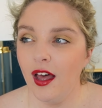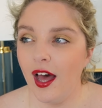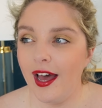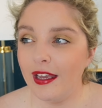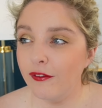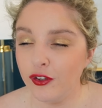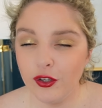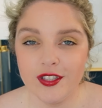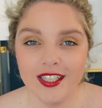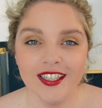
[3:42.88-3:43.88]
I
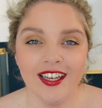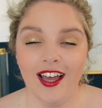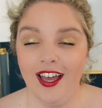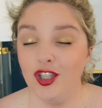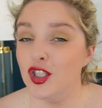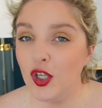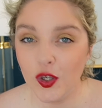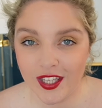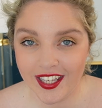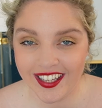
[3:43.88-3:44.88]
viewed it, I
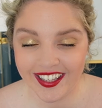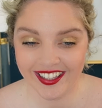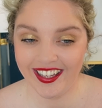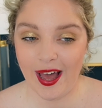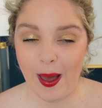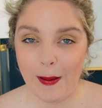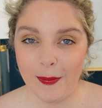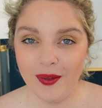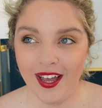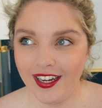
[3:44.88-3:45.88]
took it.
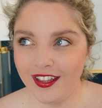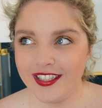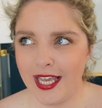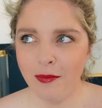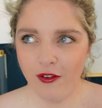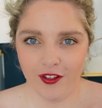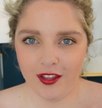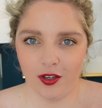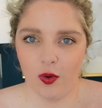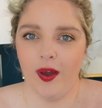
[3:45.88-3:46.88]
Um, and at the time it
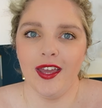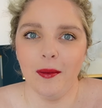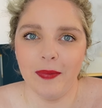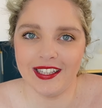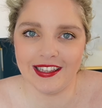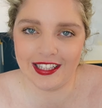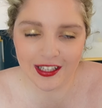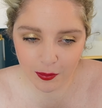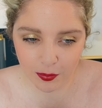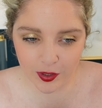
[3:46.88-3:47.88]
felt like quite a big
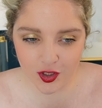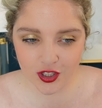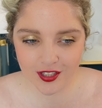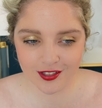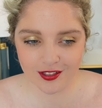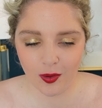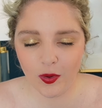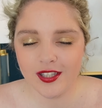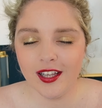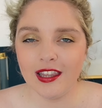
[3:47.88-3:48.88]
leap. We just, it
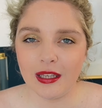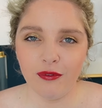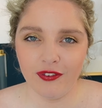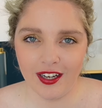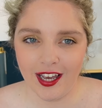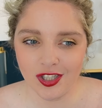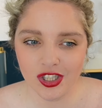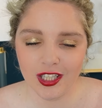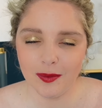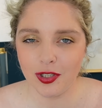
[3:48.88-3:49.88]
wasn't a leap
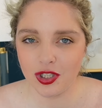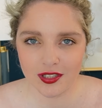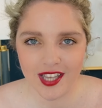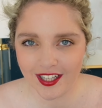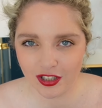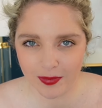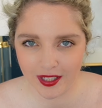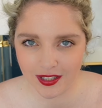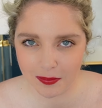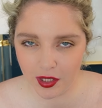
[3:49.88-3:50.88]
financially. We just had our
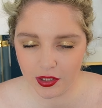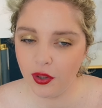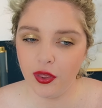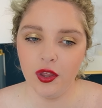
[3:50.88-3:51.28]
biggest month,